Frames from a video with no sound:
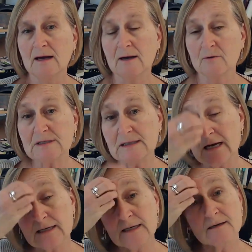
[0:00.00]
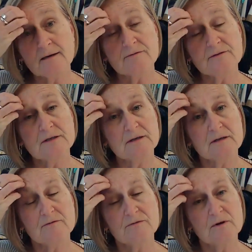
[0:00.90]
And I was lucky enough to
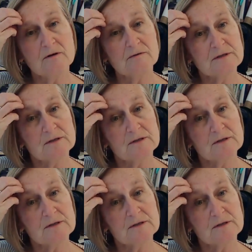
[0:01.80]
get involved